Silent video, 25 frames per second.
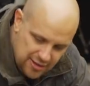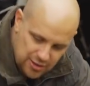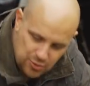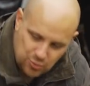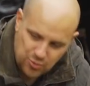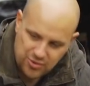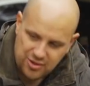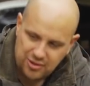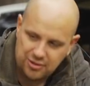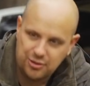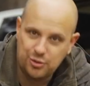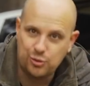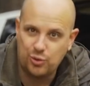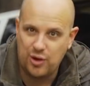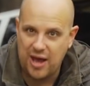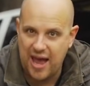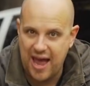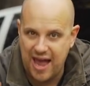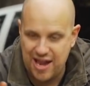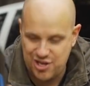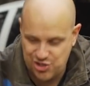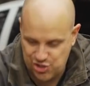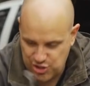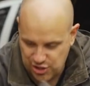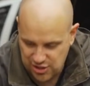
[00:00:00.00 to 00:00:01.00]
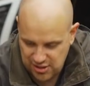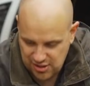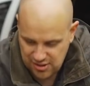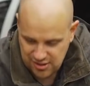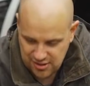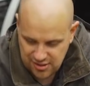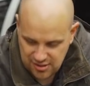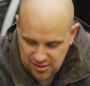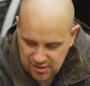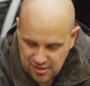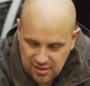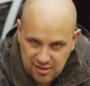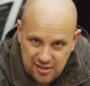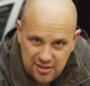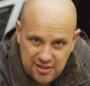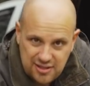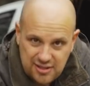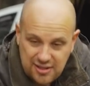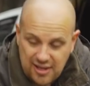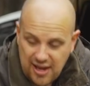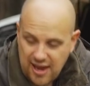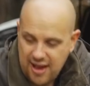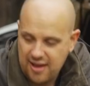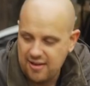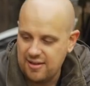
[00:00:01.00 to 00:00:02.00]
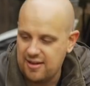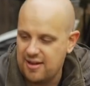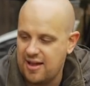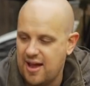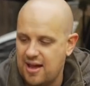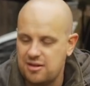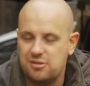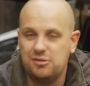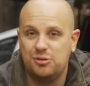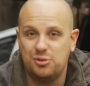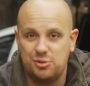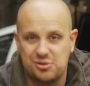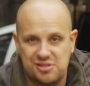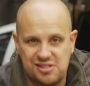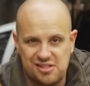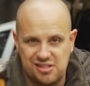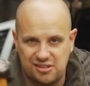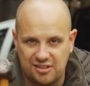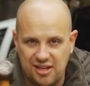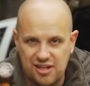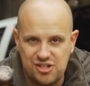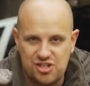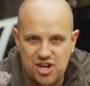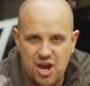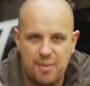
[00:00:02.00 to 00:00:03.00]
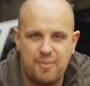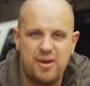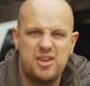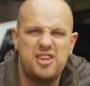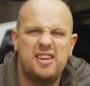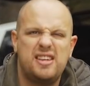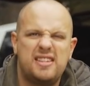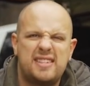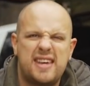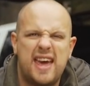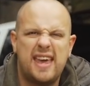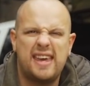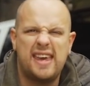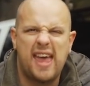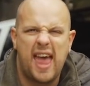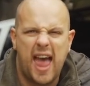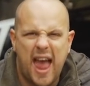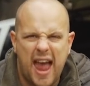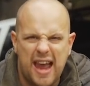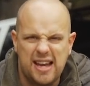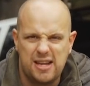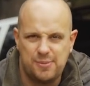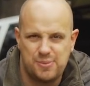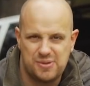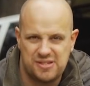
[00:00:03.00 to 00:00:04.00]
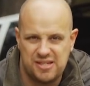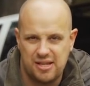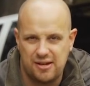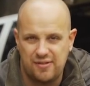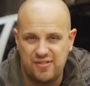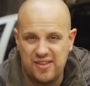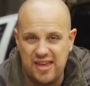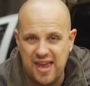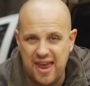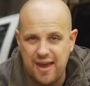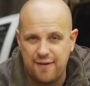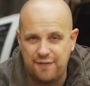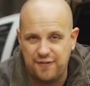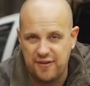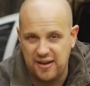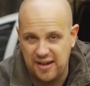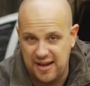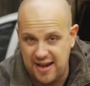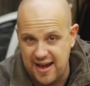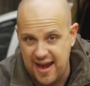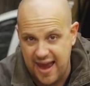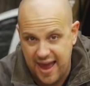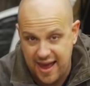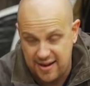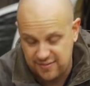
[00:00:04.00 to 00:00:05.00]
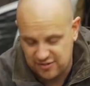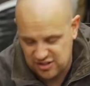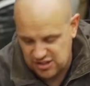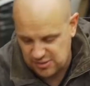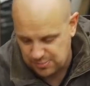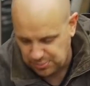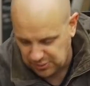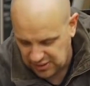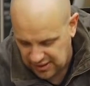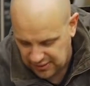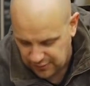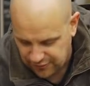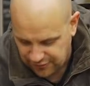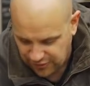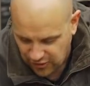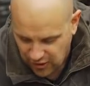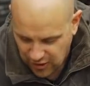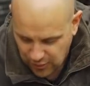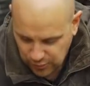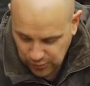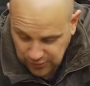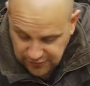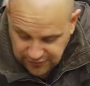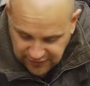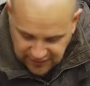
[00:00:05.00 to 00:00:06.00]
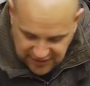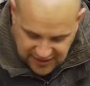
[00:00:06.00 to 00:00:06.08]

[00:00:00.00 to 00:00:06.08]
with a little hatchet and a little sledgehammer, you can take 80% of the effort out of splitting firewood for